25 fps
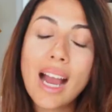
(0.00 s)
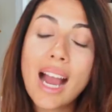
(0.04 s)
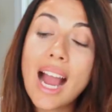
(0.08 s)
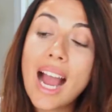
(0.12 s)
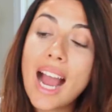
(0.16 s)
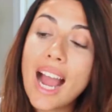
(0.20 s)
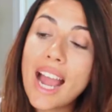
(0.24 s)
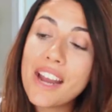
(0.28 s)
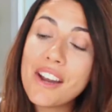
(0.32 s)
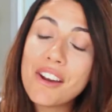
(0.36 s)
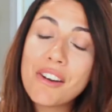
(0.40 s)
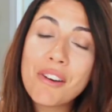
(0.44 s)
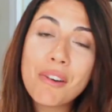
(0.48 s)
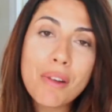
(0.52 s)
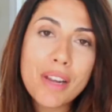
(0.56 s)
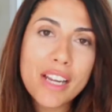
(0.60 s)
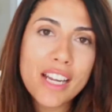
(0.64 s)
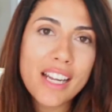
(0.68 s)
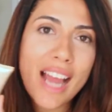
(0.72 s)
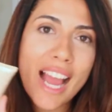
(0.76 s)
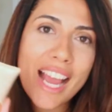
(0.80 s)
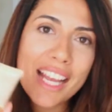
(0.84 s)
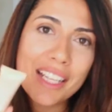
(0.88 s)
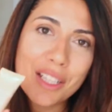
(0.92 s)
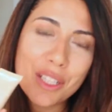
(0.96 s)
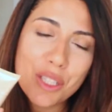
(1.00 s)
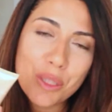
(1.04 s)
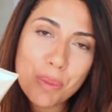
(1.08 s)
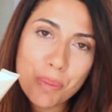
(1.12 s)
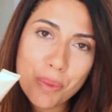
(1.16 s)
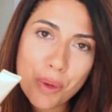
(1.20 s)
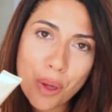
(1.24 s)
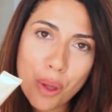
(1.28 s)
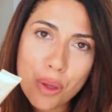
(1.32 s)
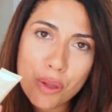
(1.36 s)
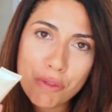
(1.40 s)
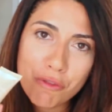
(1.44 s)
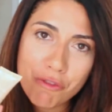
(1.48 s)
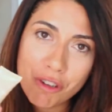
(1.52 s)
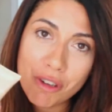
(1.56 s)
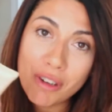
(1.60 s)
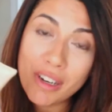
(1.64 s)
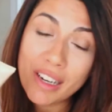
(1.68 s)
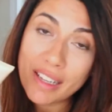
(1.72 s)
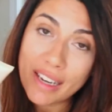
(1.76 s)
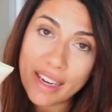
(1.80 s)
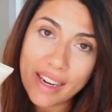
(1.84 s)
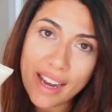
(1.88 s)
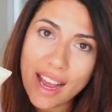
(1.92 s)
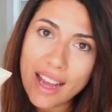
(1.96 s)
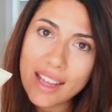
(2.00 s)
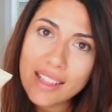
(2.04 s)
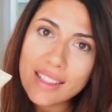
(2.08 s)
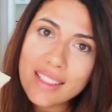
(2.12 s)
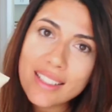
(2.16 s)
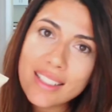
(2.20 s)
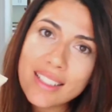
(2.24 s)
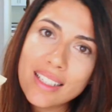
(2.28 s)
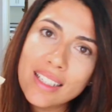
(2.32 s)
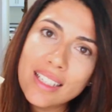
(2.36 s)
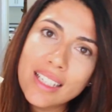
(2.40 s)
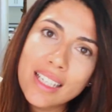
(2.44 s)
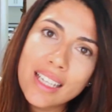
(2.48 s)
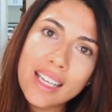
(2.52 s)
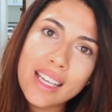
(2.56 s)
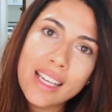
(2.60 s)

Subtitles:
I really like this product from Clarins.